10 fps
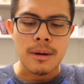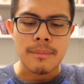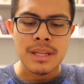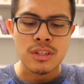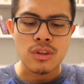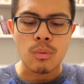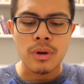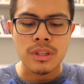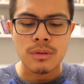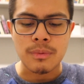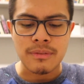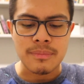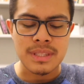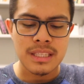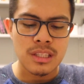Into the Woods went from
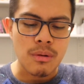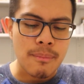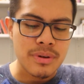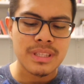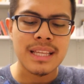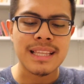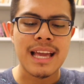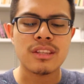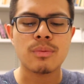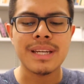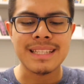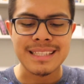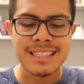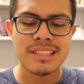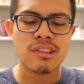61% last week to
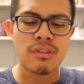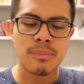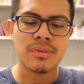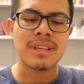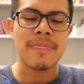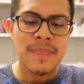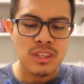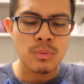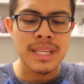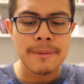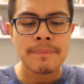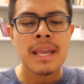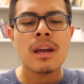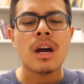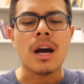63% this week,
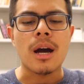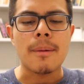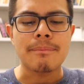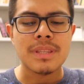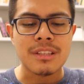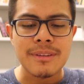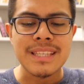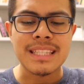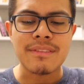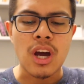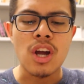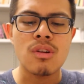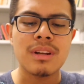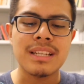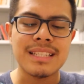still in the
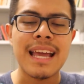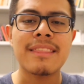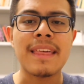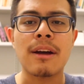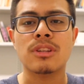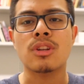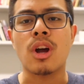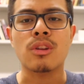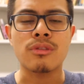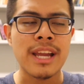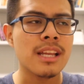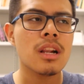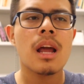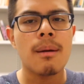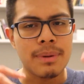$710,000 range,
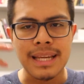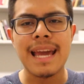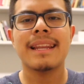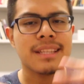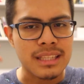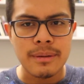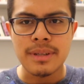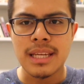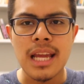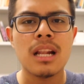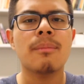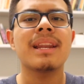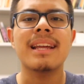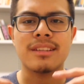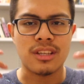but again, it's a limited
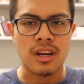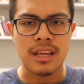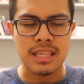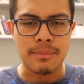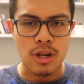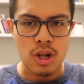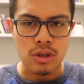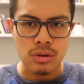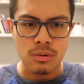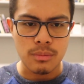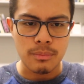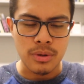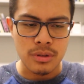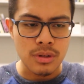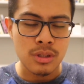engagement. It doesn't cost that much to
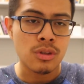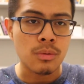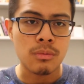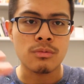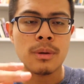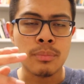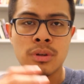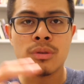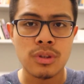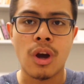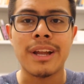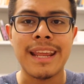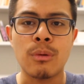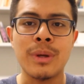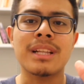produce on
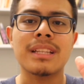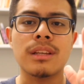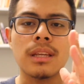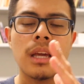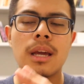a weekly